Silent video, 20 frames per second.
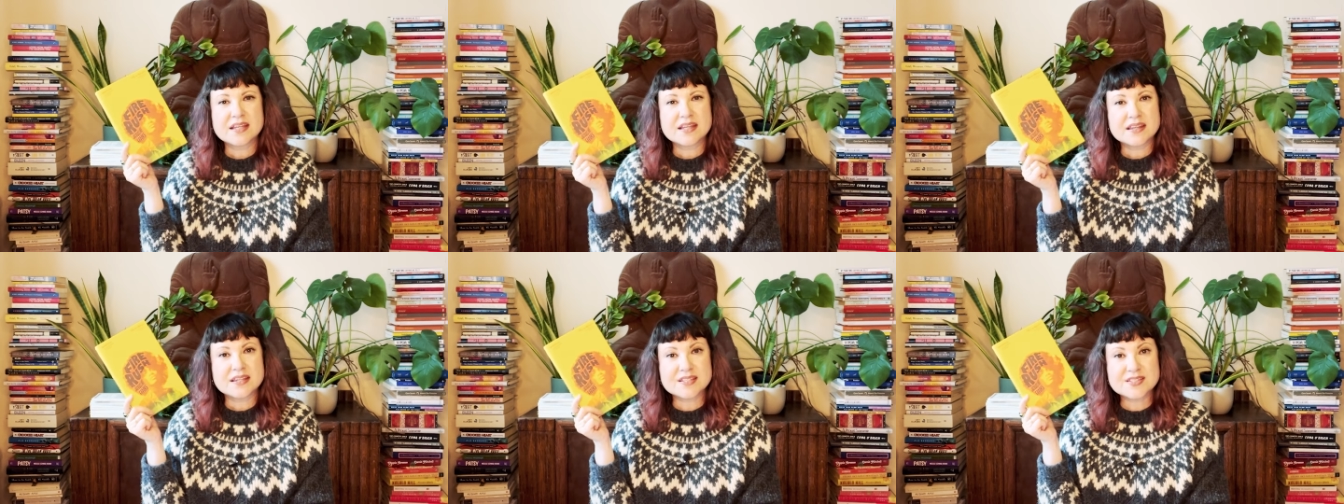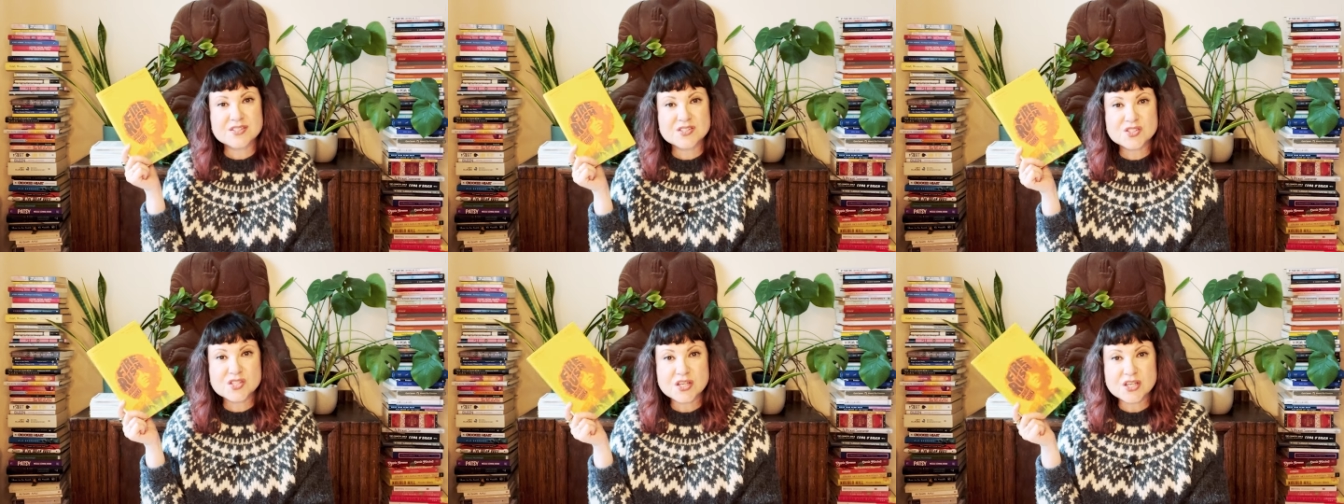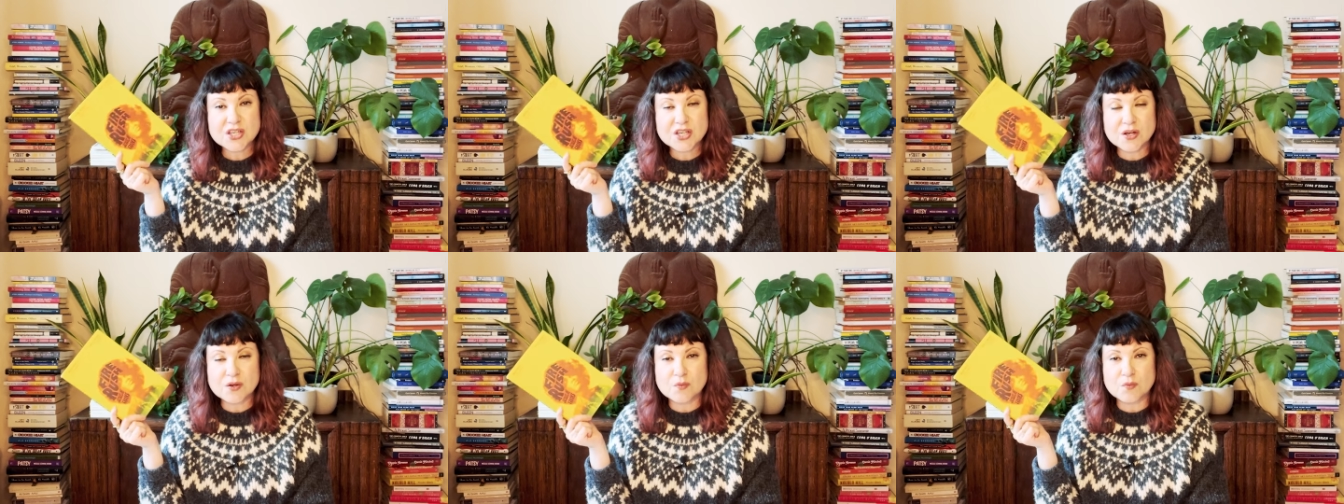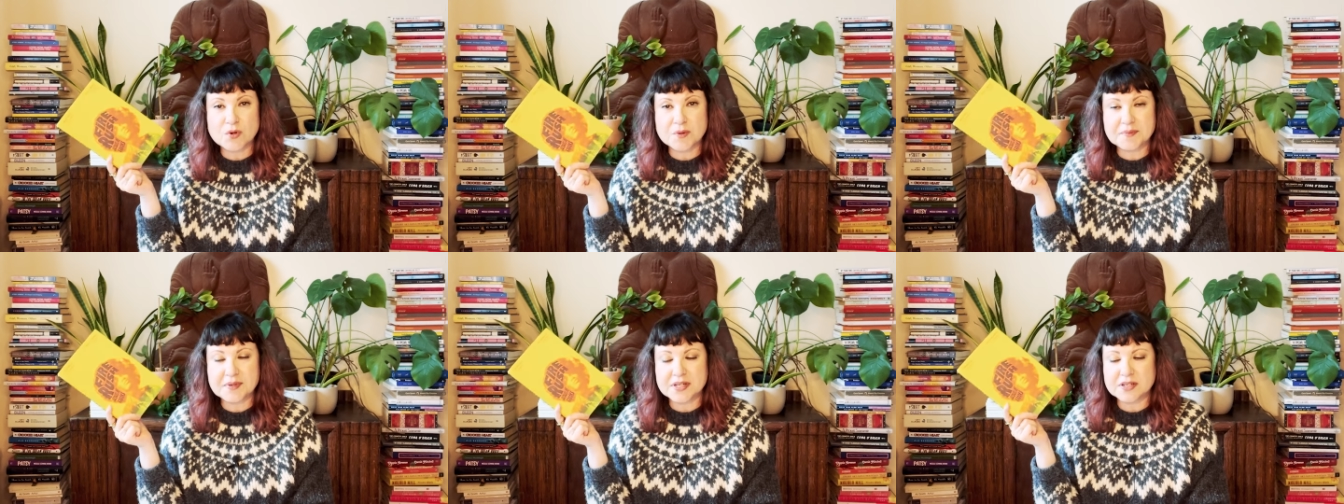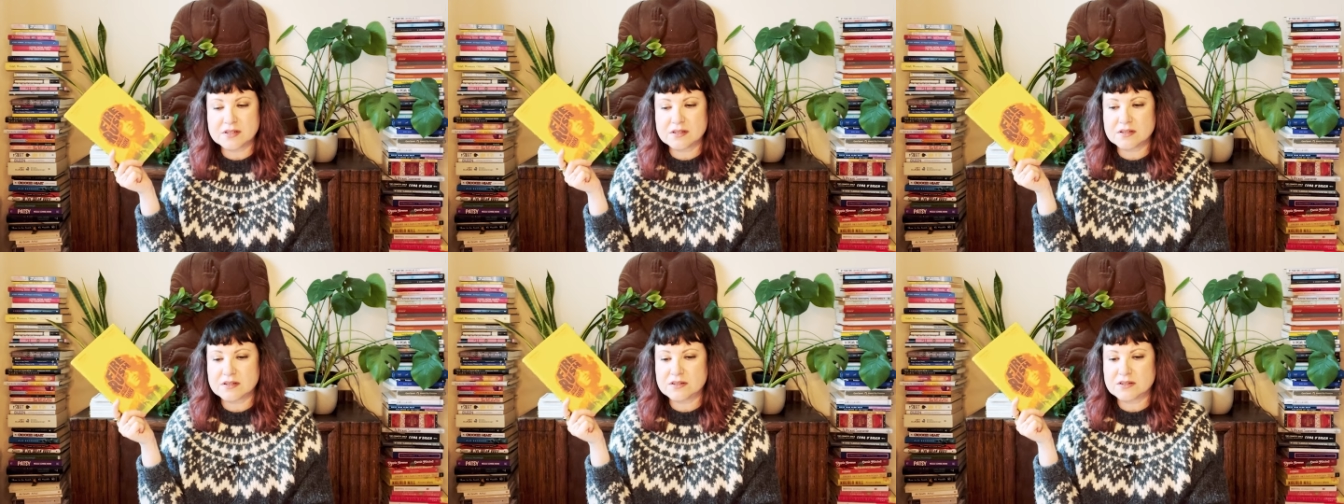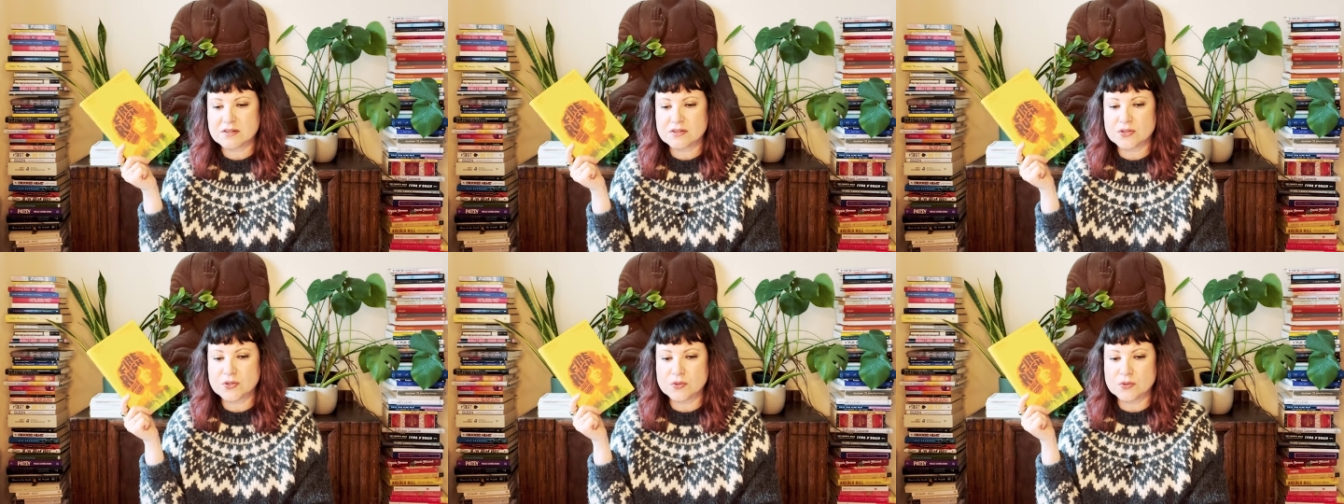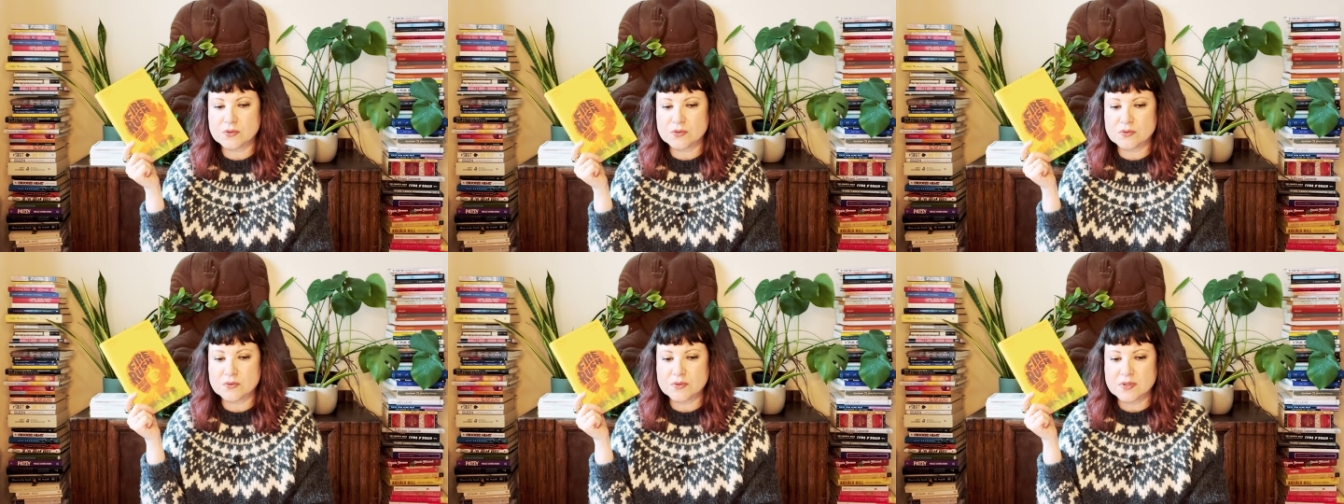this is a young woman
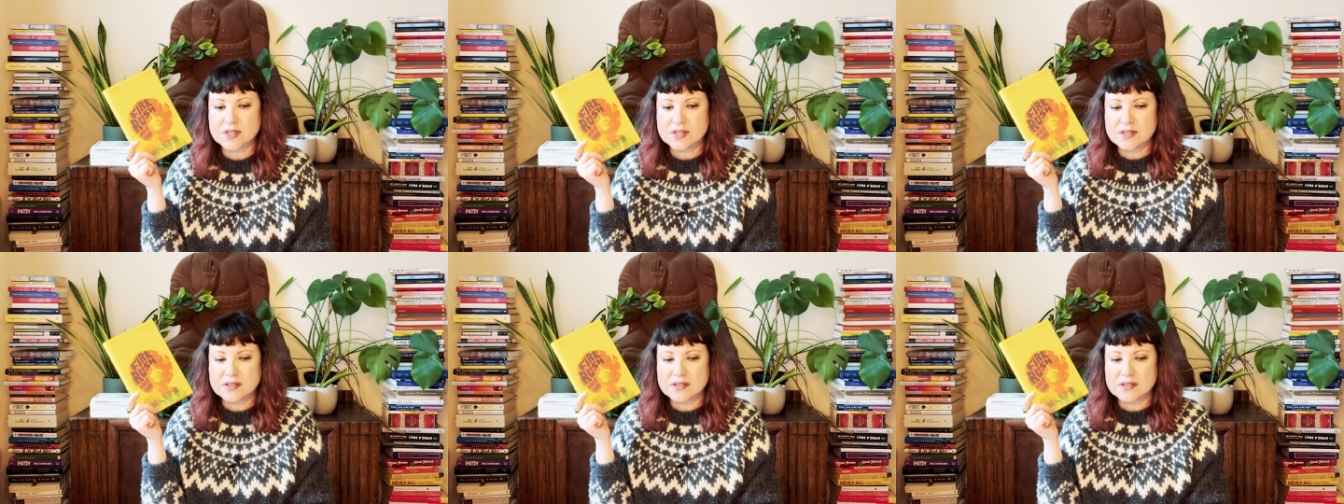who